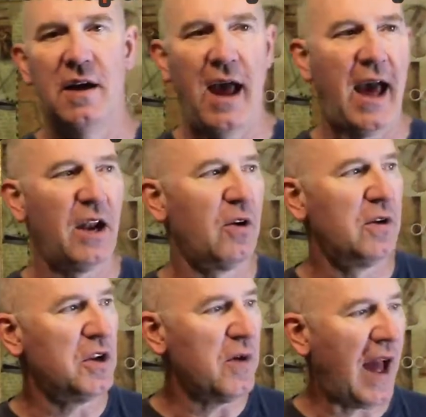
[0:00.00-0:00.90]
and
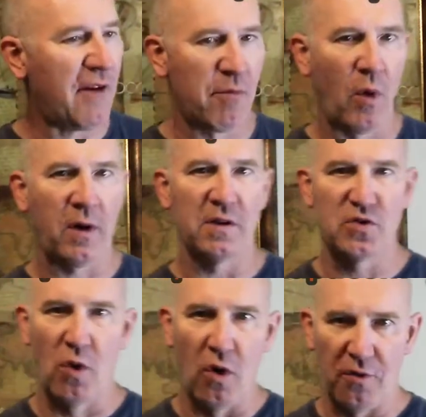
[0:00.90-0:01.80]
you have more
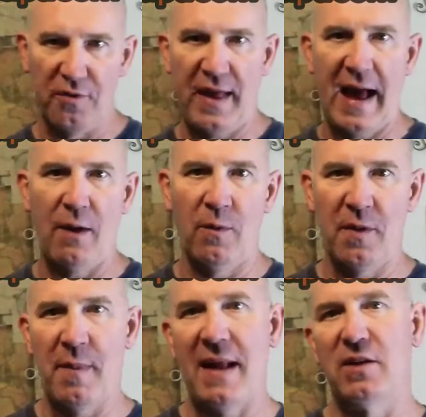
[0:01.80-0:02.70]
control over that with
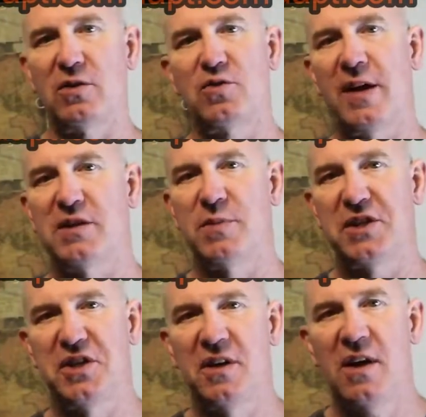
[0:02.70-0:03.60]
a manual
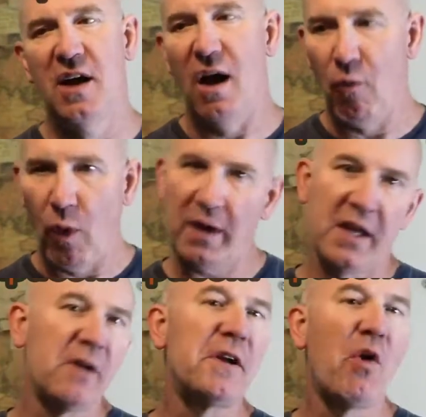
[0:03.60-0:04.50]
transmission. of what
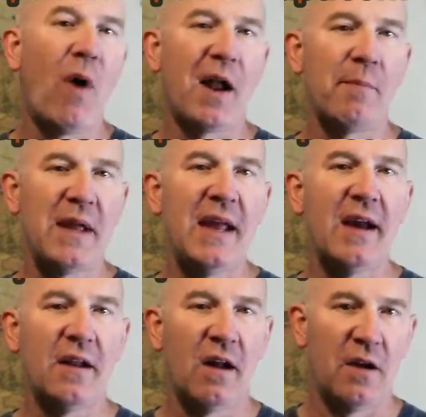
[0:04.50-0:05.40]
gear you want to be
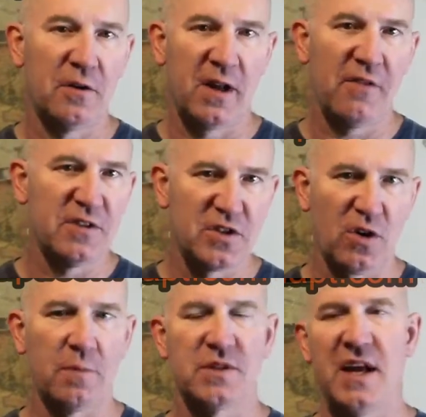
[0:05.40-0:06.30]
in under given
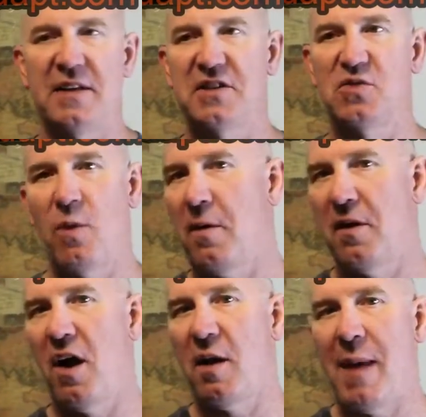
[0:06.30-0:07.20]
circumstances. Where with
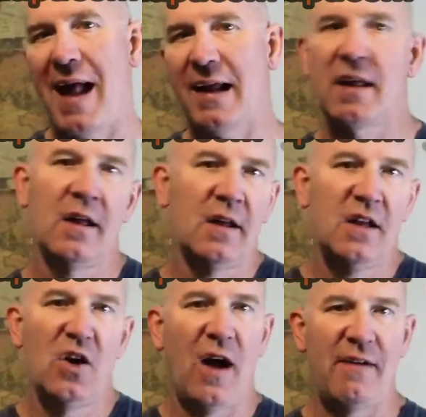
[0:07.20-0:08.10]
an automatic,
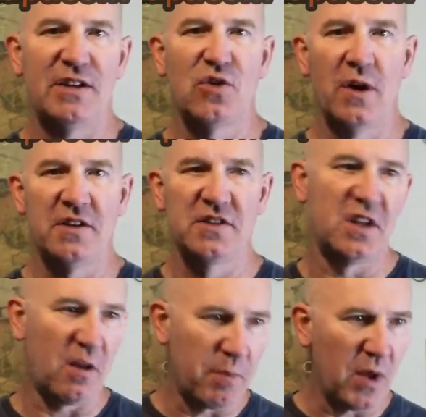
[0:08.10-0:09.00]
you don't have a choice.
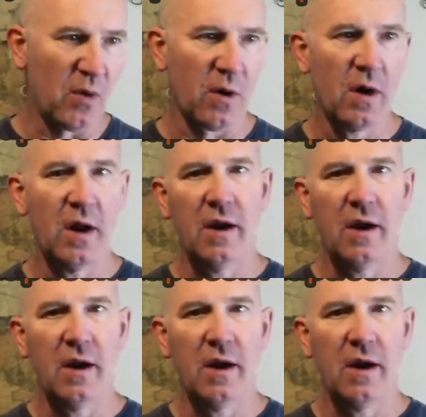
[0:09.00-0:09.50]
The computer